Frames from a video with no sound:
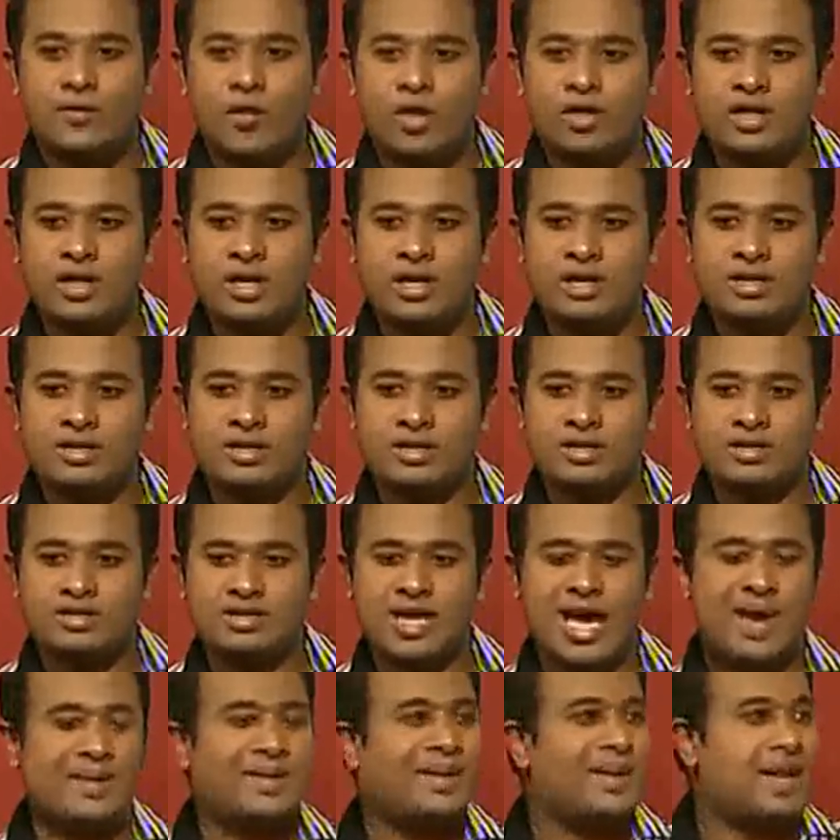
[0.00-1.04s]
was in
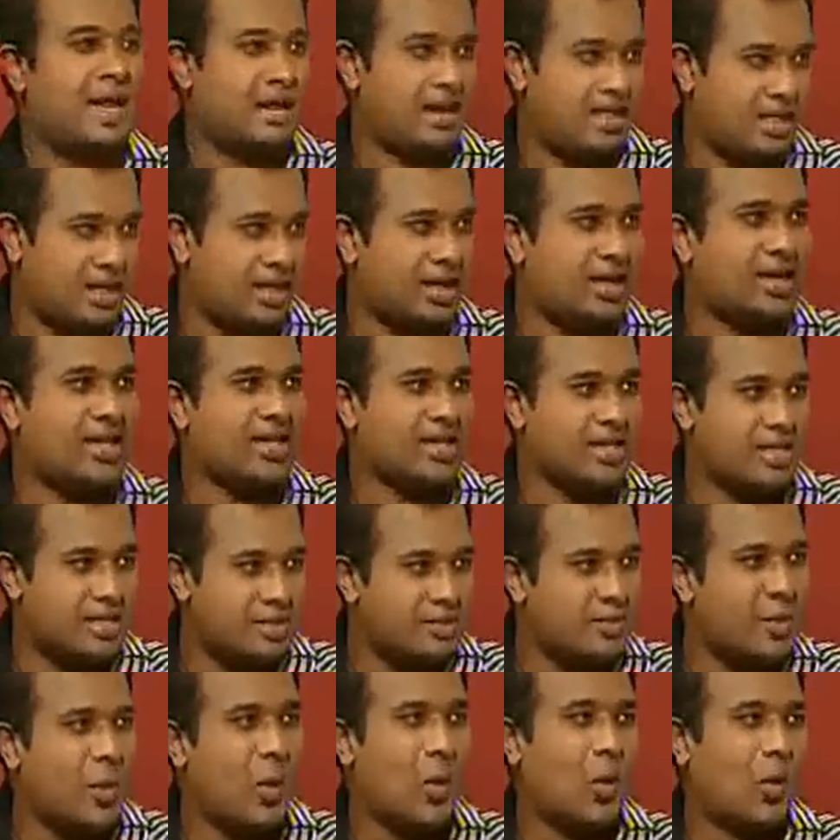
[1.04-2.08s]
Tamil and Sinhalese
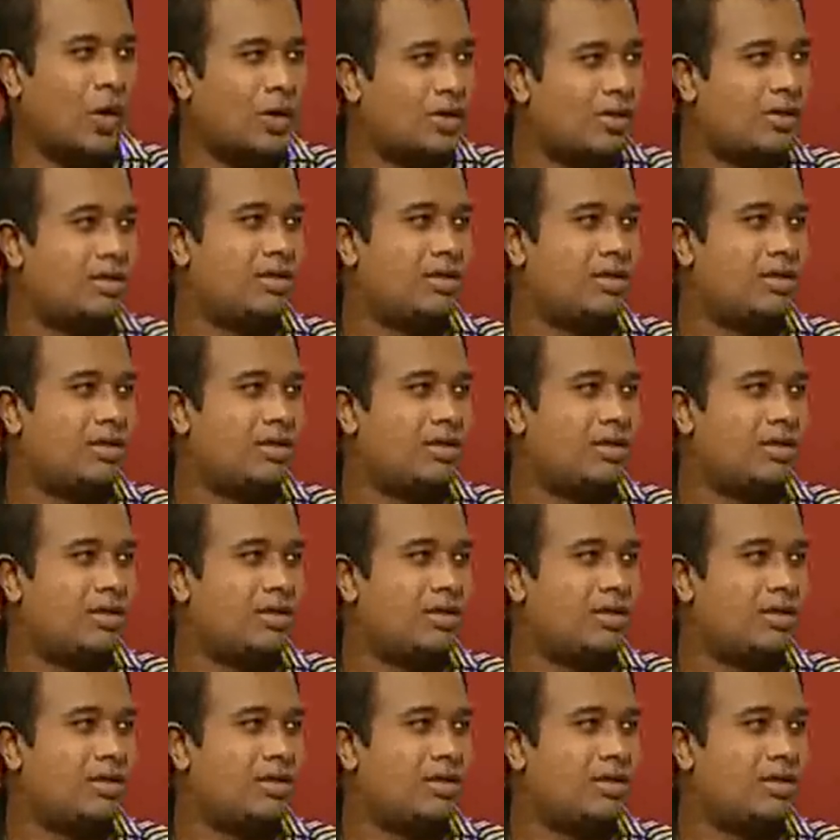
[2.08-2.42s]
both.